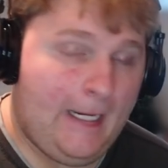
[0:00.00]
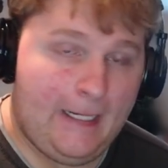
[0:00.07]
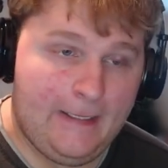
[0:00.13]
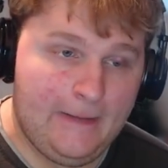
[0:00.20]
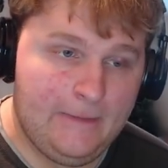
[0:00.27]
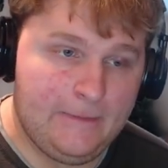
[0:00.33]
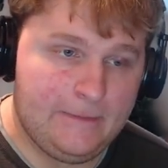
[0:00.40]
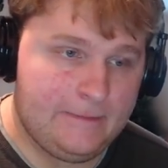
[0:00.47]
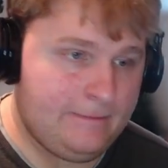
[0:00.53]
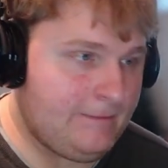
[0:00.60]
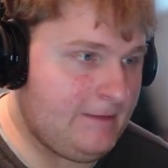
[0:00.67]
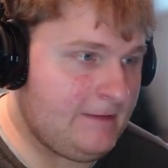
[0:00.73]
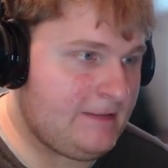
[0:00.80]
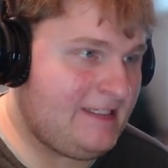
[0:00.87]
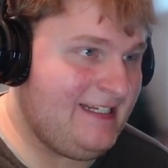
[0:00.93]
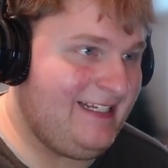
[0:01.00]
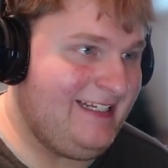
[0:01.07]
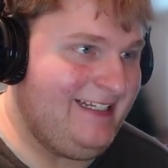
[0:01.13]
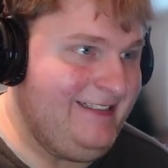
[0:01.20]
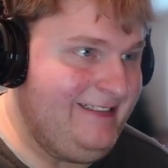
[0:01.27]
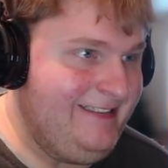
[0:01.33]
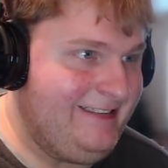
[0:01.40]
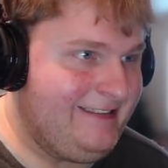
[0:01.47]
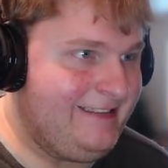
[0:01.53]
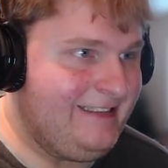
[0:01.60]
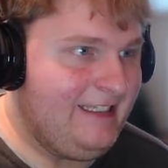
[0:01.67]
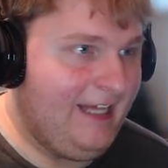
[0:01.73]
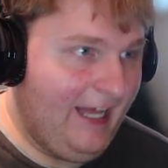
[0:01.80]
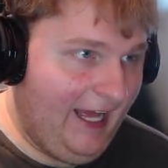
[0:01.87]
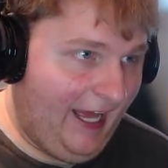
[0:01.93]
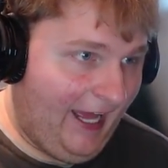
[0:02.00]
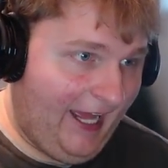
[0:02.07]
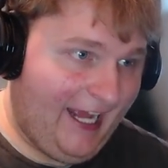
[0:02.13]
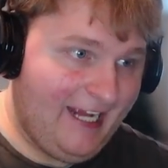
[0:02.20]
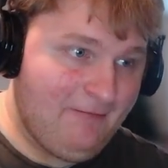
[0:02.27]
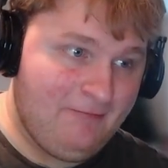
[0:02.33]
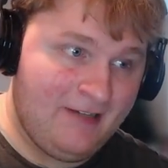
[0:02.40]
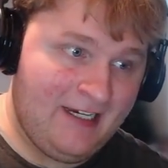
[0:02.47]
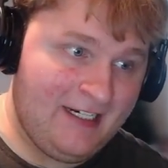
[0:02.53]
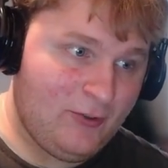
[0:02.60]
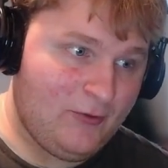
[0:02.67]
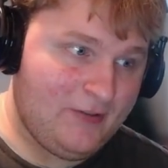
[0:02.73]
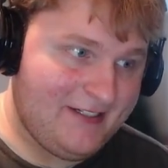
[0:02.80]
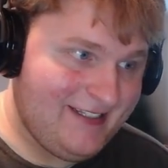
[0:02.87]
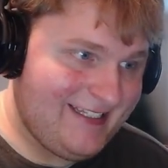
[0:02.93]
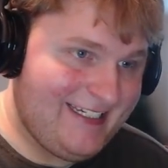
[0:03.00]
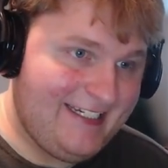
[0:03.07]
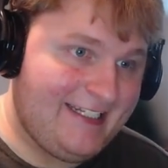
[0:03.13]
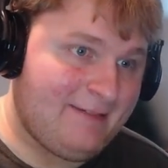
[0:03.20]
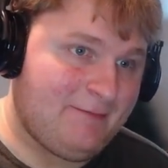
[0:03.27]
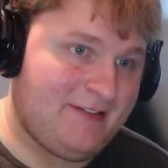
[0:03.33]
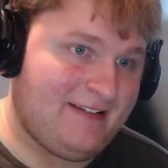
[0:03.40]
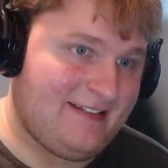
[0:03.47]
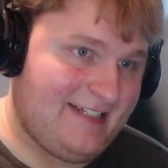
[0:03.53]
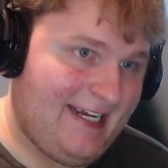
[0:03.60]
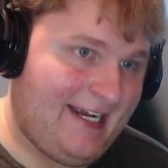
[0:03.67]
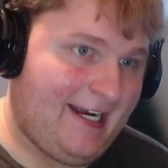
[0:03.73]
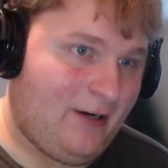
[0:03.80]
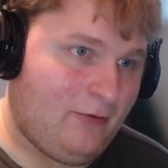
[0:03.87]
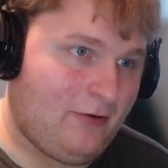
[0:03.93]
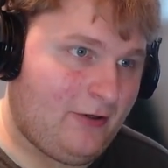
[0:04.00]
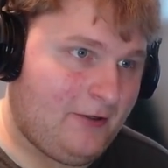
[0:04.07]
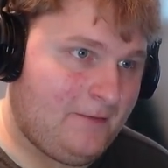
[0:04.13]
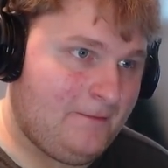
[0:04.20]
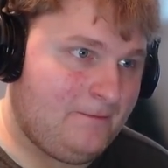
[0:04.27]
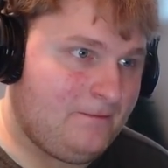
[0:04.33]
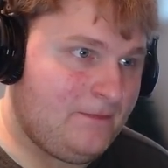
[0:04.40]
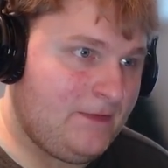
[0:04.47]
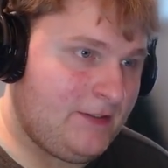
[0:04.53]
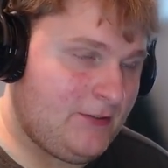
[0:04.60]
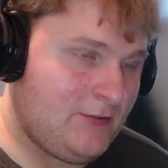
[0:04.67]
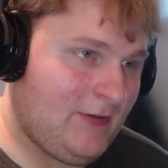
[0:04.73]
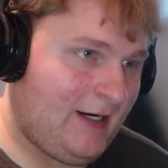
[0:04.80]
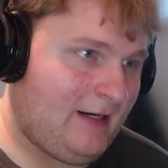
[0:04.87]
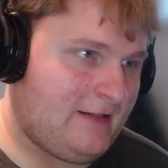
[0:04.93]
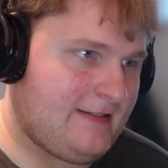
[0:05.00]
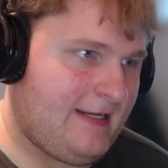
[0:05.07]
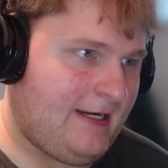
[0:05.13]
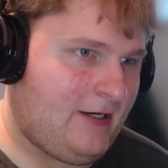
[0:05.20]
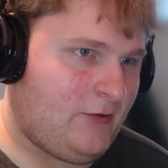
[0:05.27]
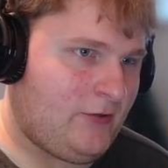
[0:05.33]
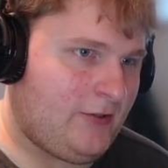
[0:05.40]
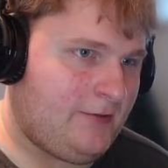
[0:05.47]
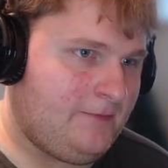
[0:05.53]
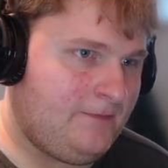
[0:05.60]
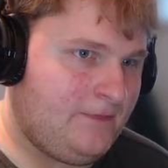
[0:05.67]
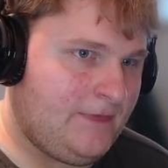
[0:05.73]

I don't. This. I'm not going to lead him to the tower. To our tower.